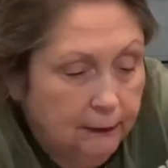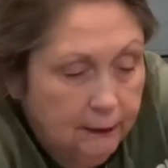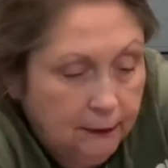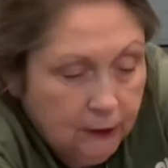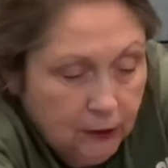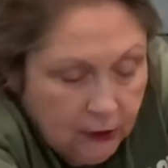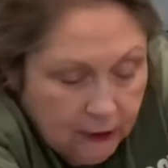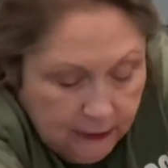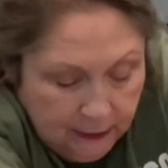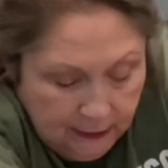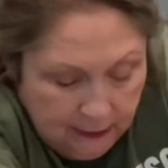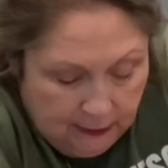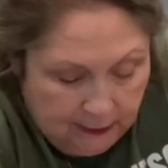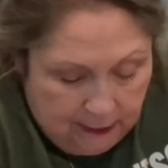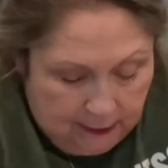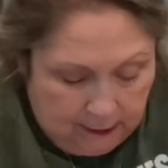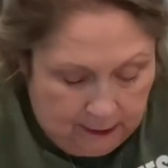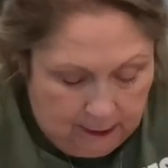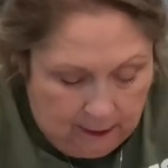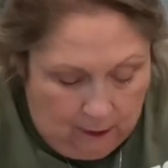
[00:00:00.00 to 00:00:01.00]
Just
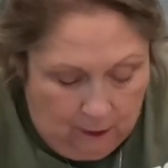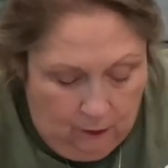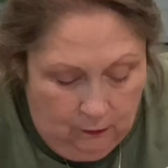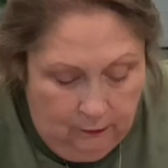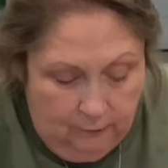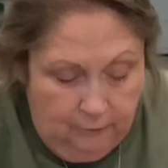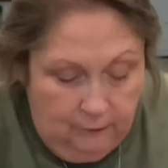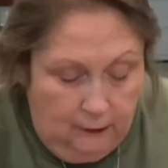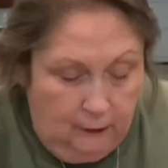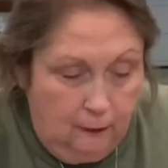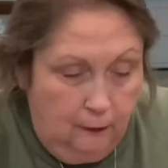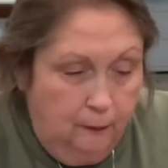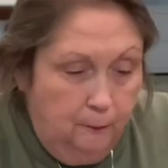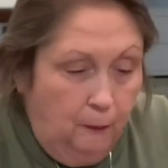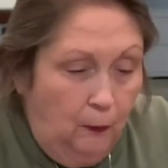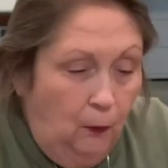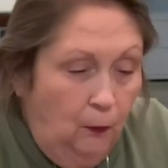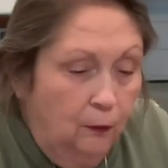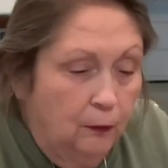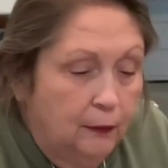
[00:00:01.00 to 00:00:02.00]
stick it all in there in the
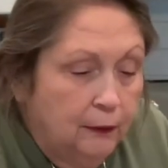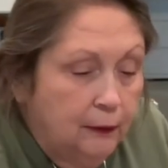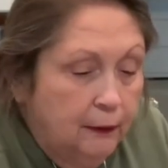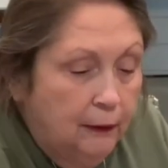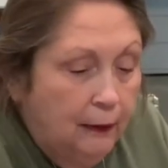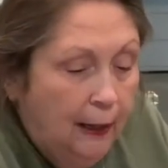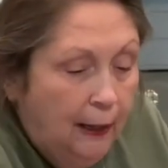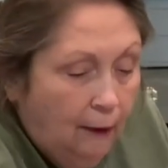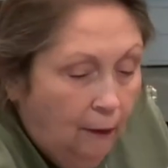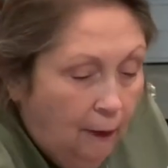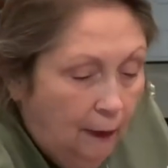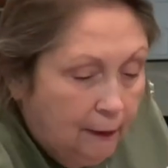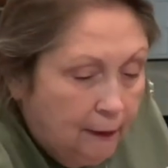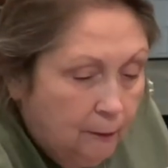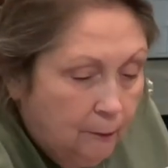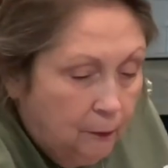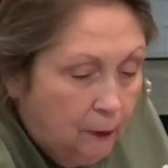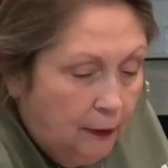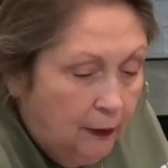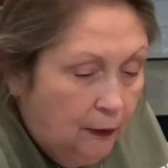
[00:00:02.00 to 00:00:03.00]
bowl. Now I
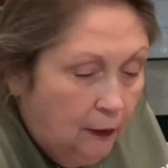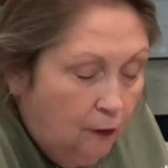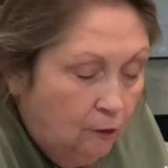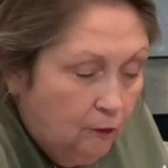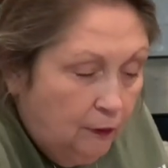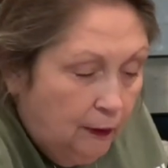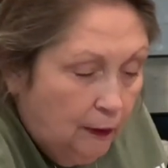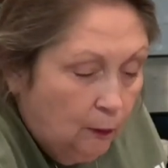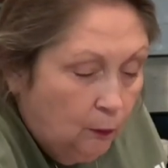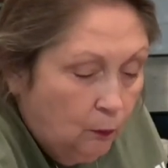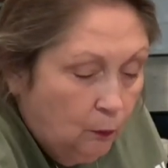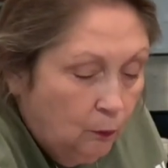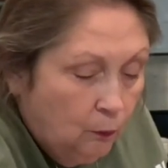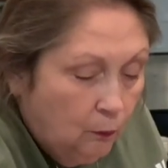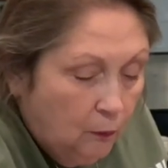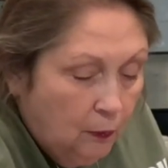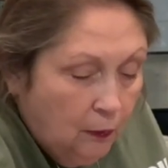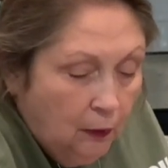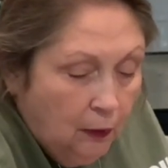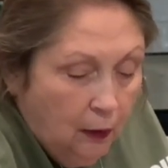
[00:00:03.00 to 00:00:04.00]
can bring it over here.
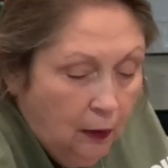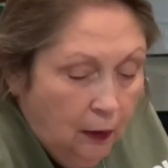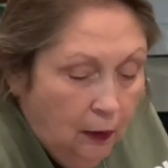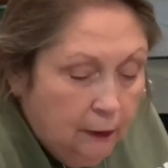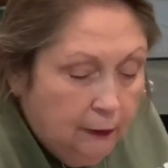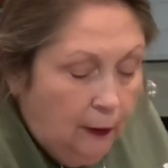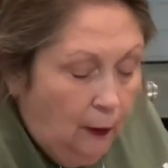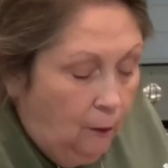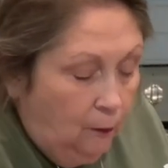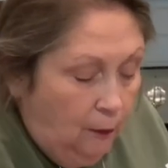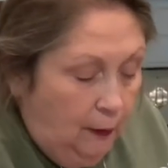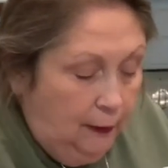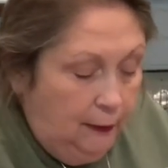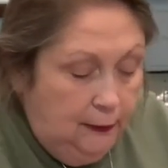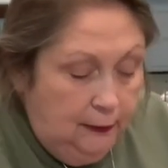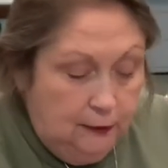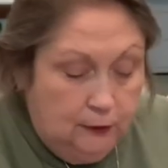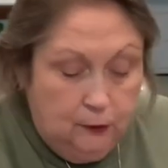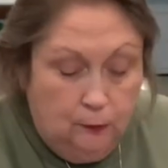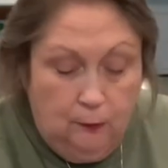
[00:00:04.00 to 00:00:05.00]
No, I
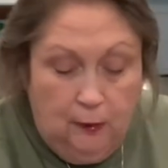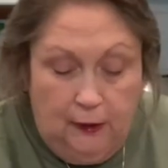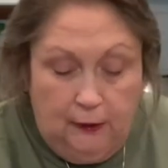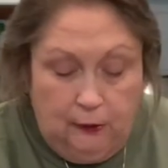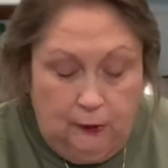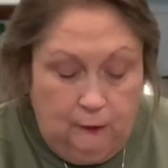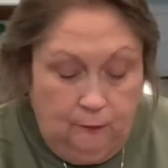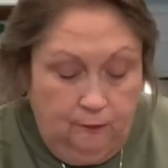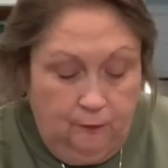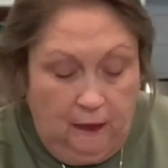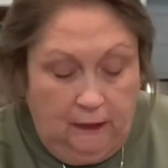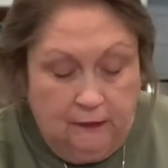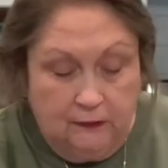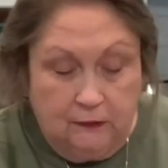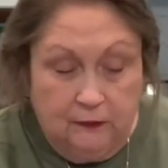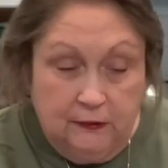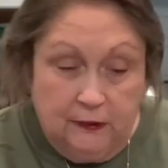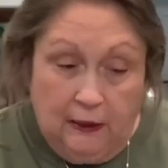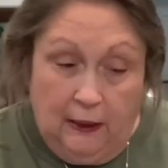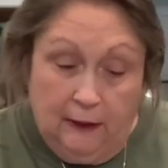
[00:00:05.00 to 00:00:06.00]
need to do my onion. I was
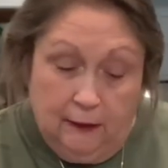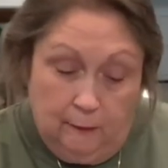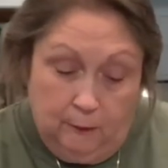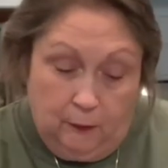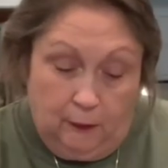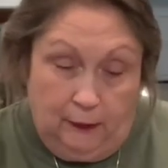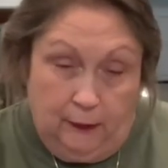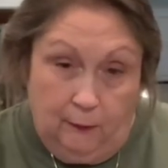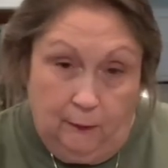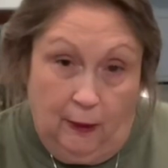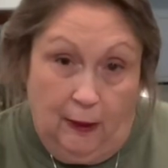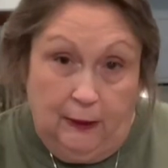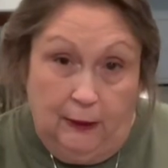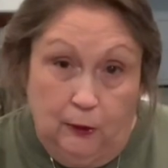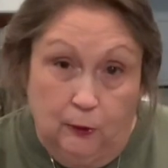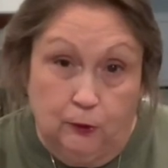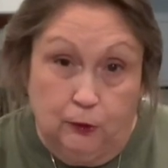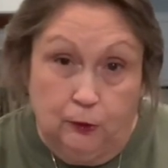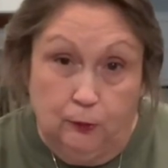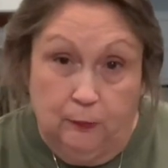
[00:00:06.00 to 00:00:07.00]
going to say I can bring it right
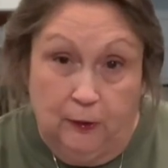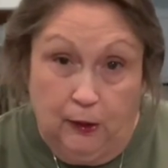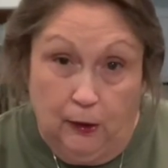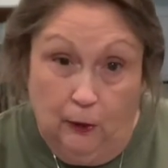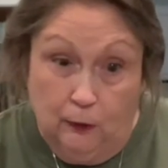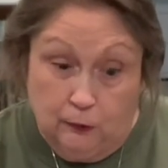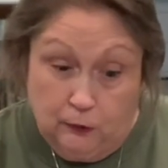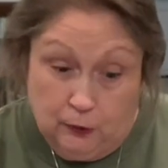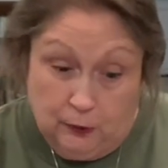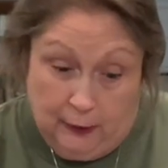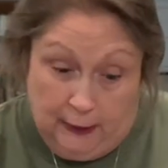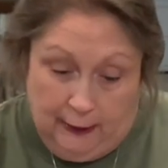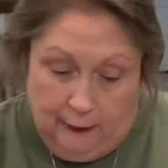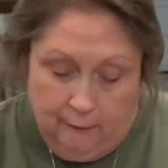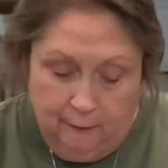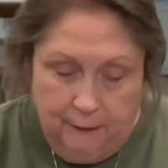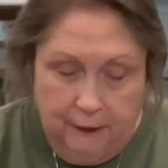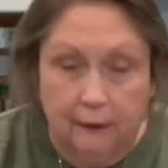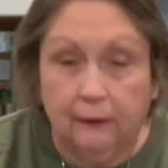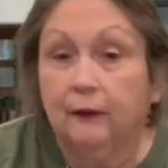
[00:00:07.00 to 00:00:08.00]
here to me closer now,
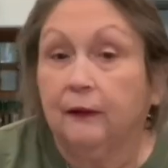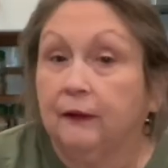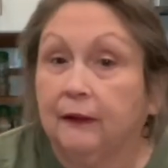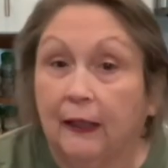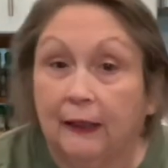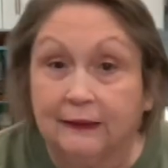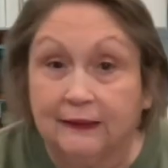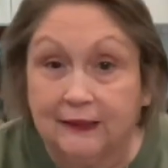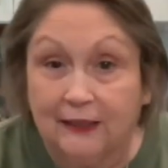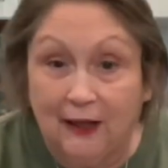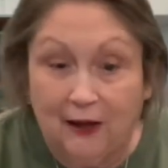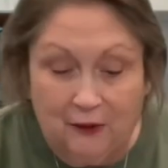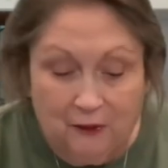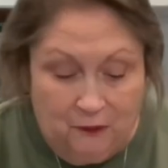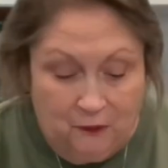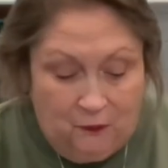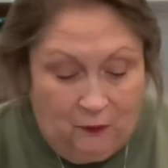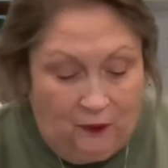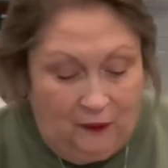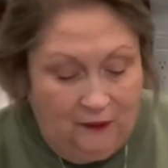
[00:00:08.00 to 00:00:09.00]
but that's not going
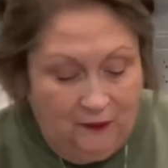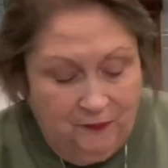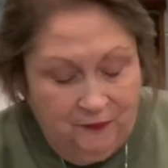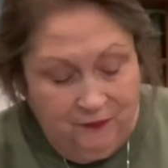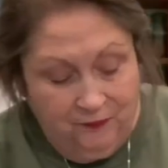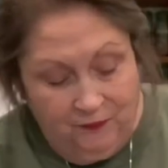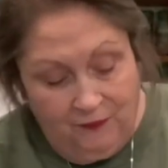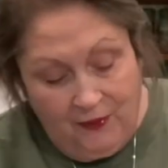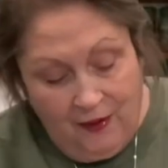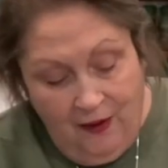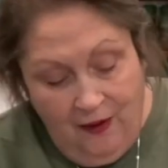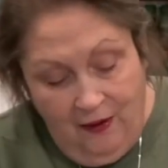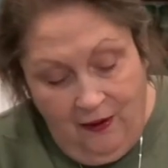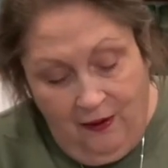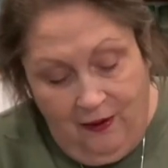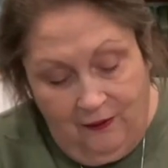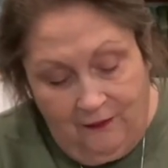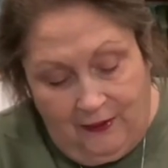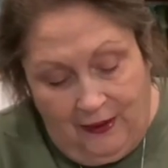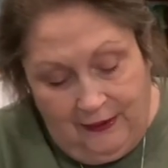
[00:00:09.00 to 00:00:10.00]
to work.
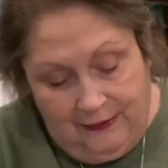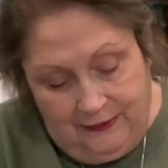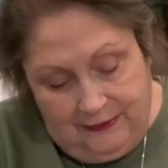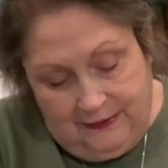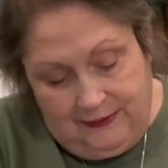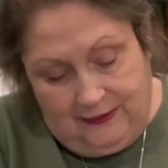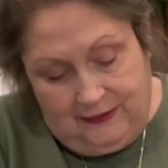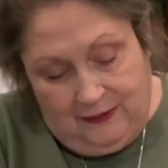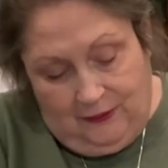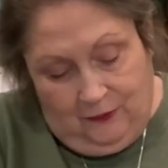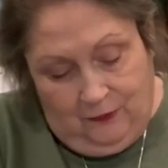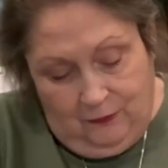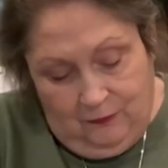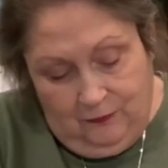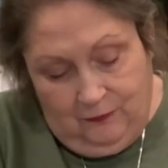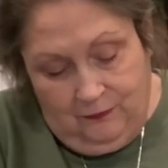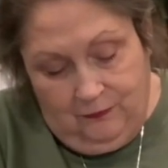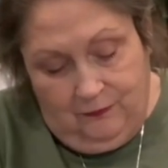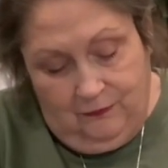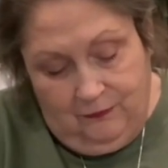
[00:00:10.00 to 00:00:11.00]
All right, so
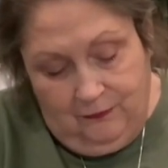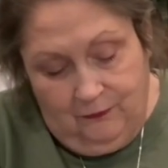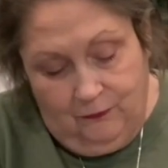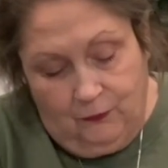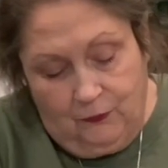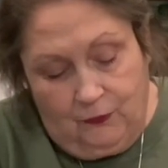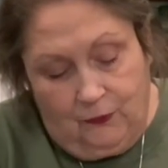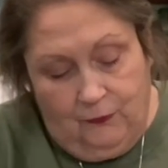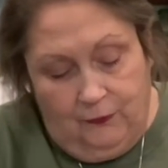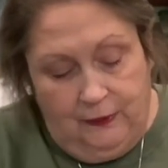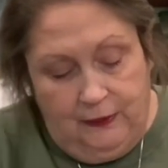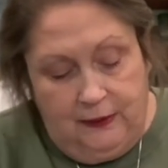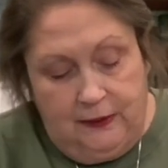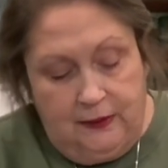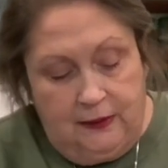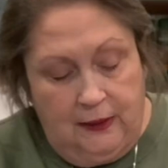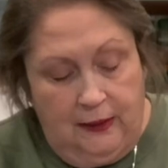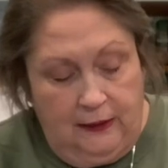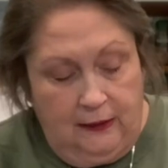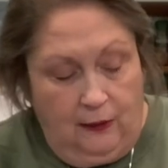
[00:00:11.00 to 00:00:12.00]
we're going to
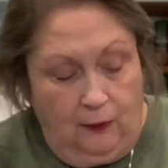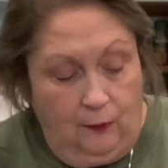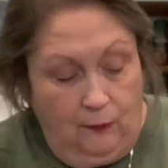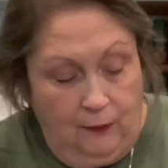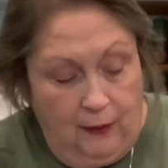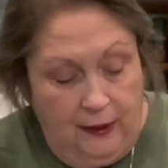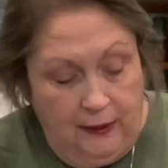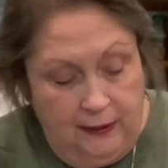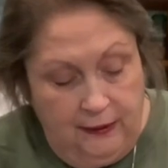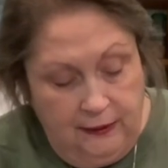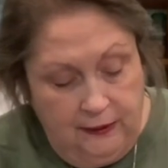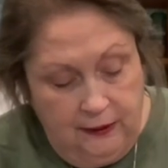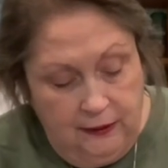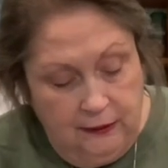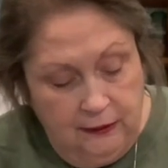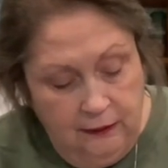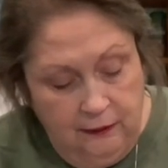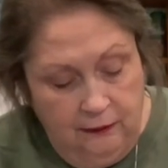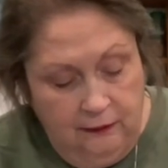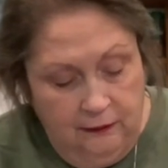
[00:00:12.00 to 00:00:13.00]
take our red
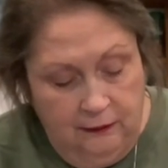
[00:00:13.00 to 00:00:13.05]
onion